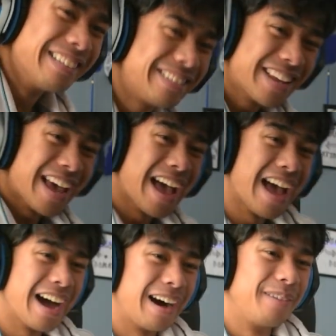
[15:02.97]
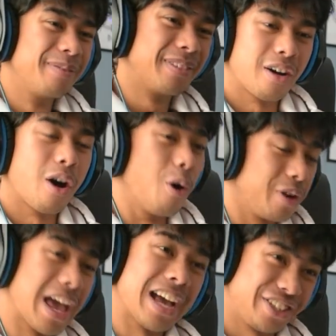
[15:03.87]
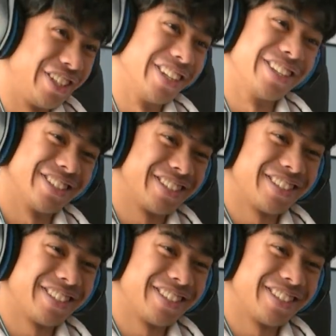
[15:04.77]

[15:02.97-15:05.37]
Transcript: Damn. Oh yeah, she is.